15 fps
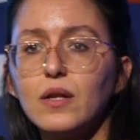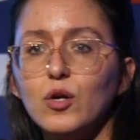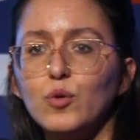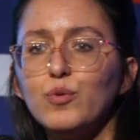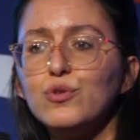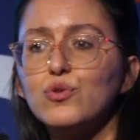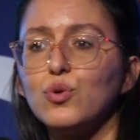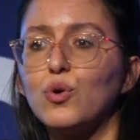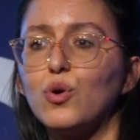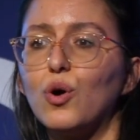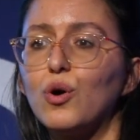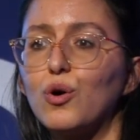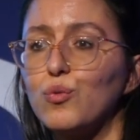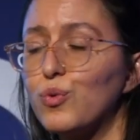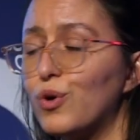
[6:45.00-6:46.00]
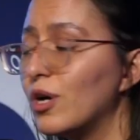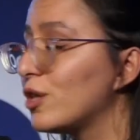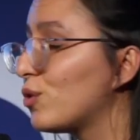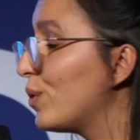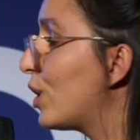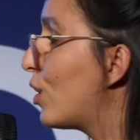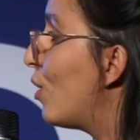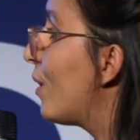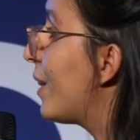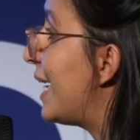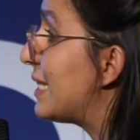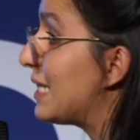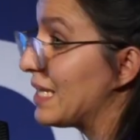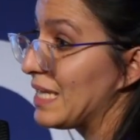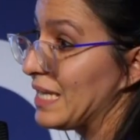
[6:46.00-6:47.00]
Ubuntu Core world, we call
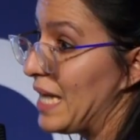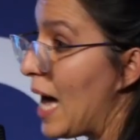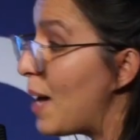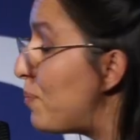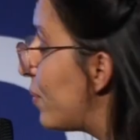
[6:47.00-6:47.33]
that a snap.